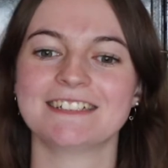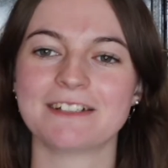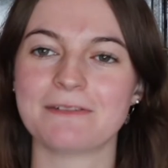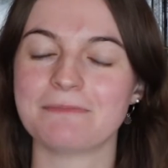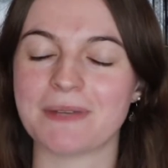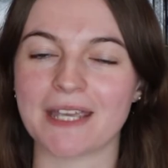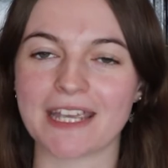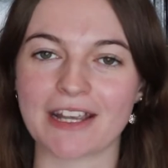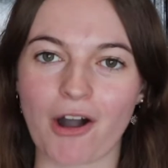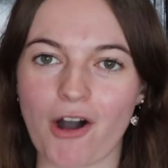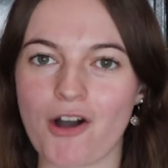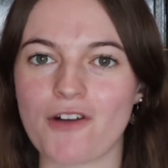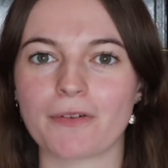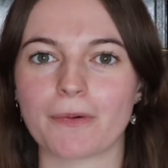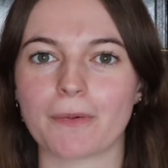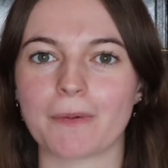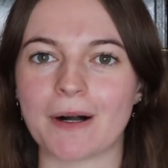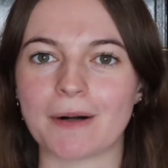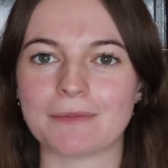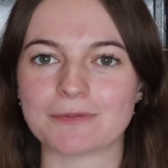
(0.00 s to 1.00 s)
being
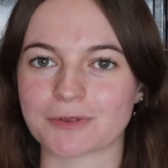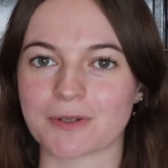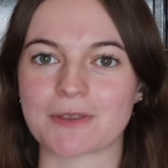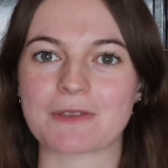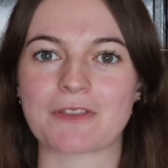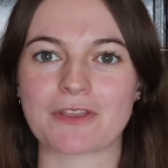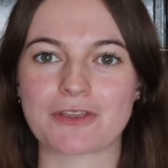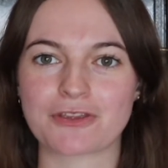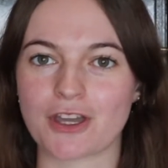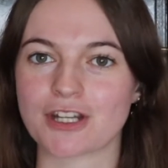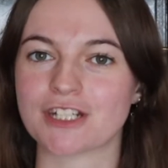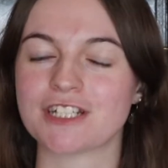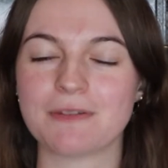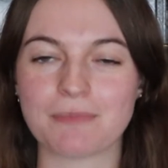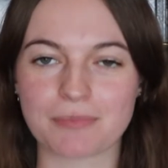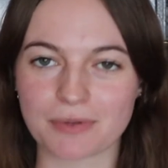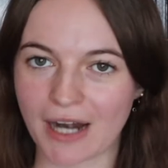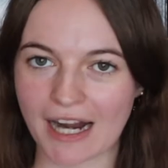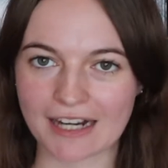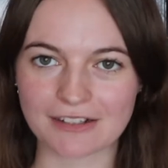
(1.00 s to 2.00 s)
overwhelmed with 30
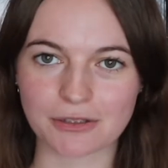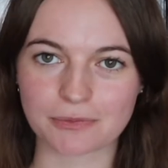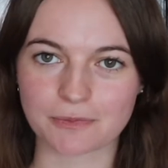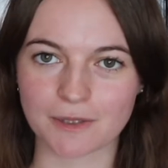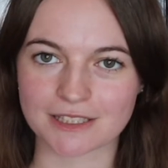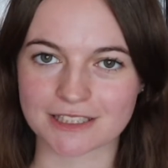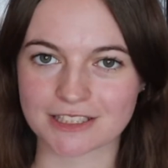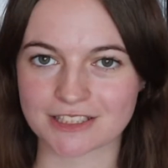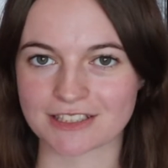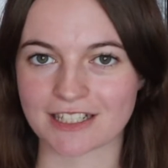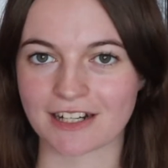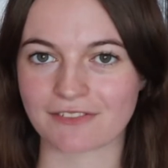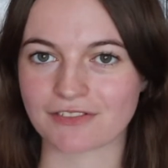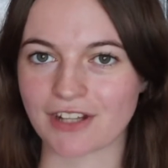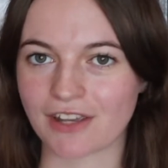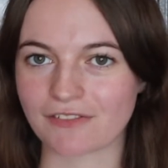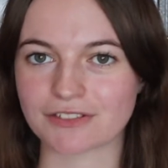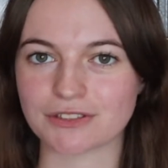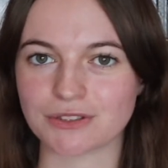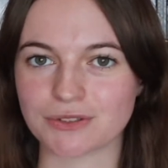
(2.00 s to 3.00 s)
brand new brushes that I've
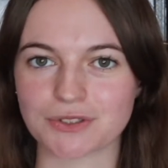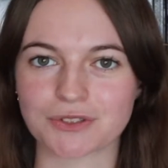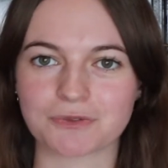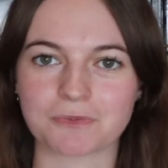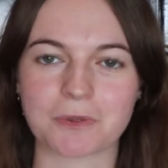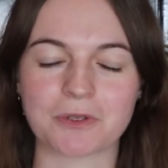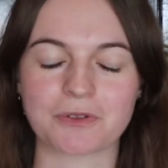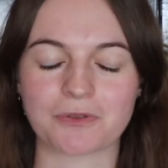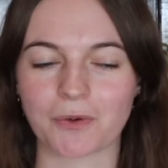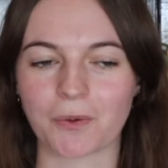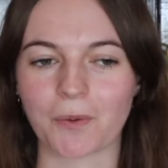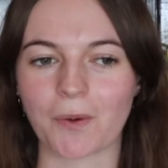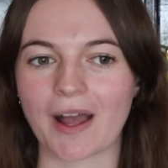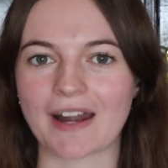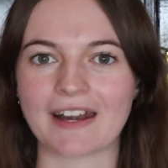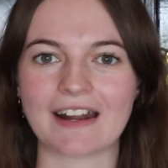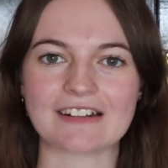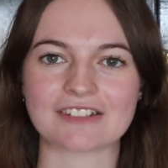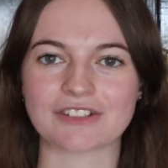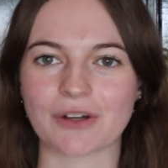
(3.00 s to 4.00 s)
never used before and
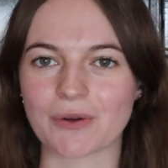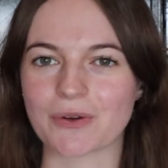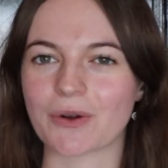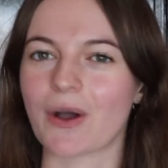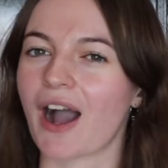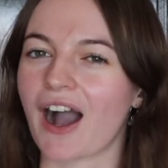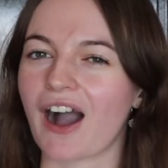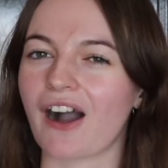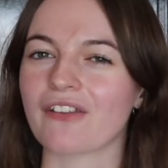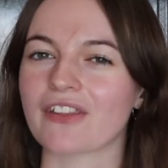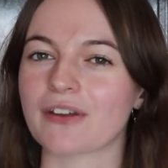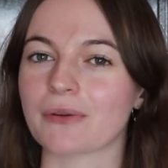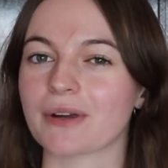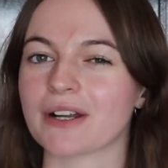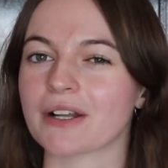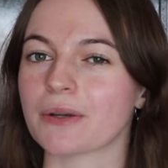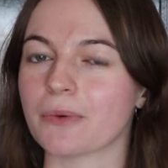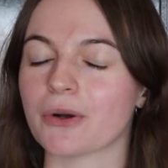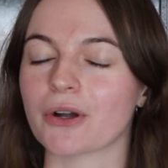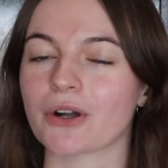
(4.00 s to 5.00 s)
I don't know how they
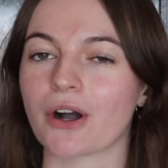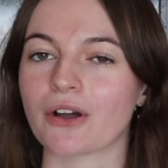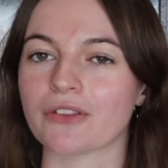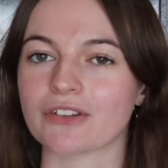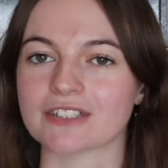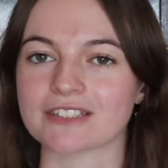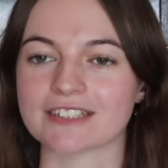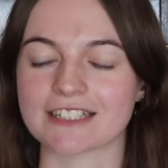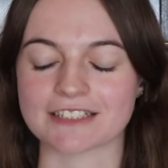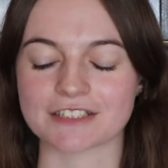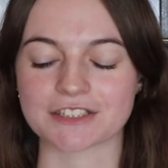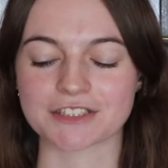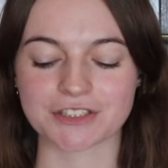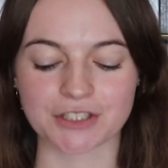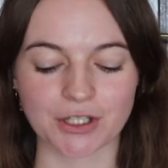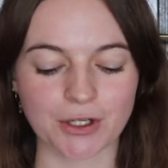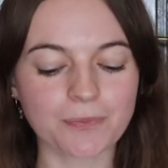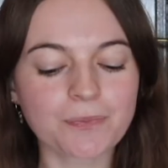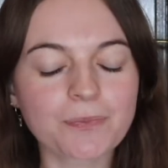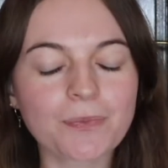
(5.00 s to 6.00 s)
really work on the skin.
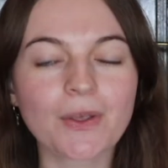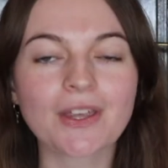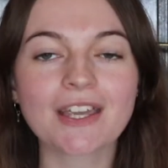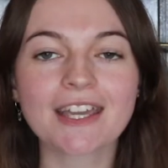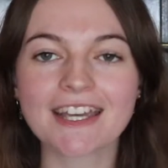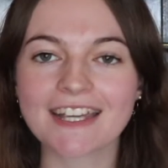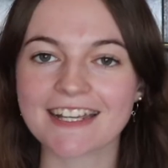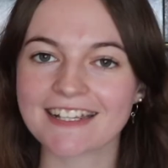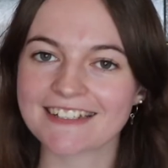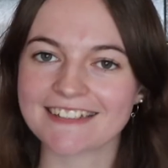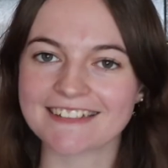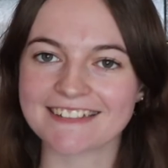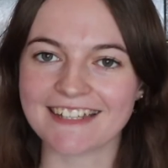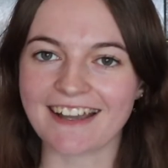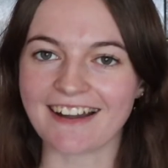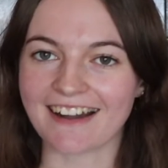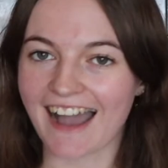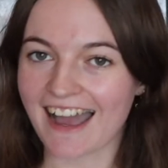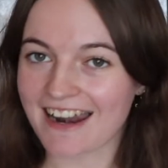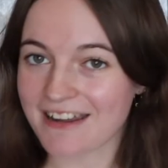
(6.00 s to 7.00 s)
So
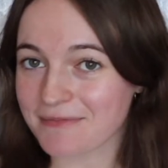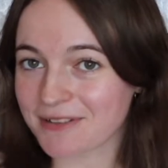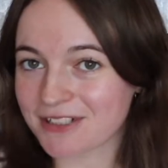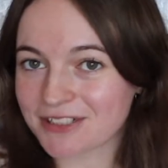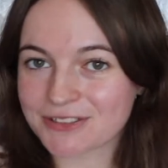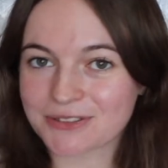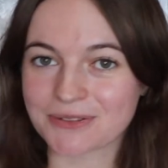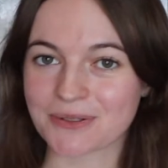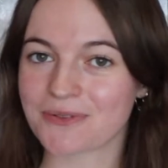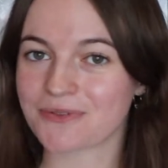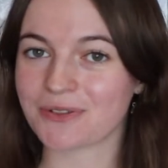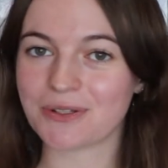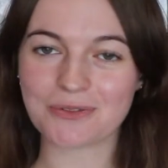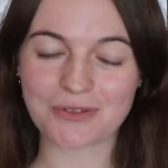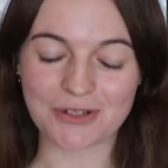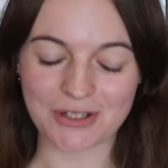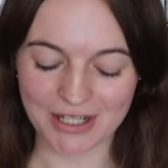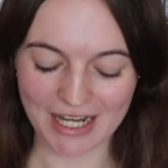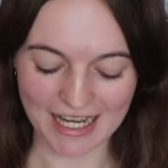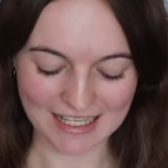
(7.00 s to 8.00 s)
yeah, and I'm going to do a review for
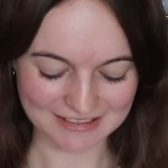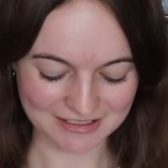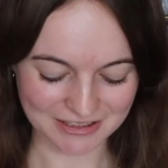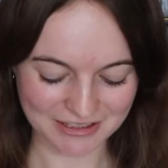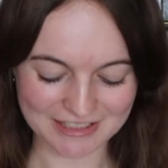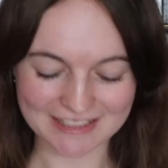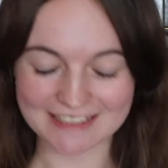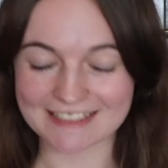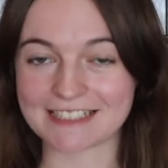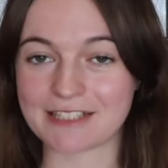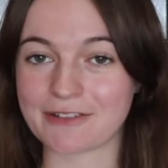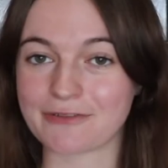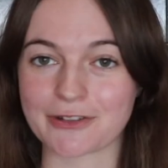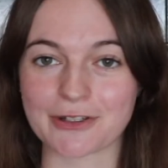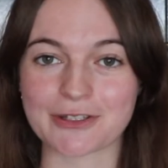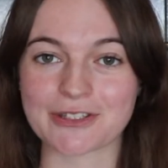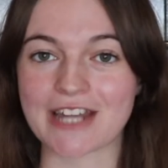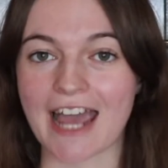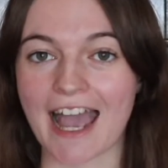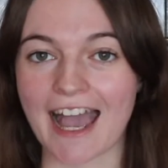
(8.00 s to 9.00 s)
you guys so you can see
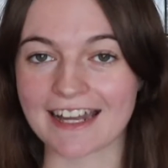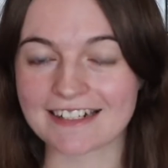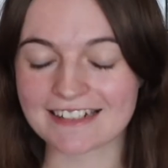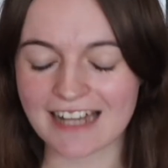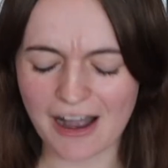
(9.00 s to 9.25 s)
firsthand.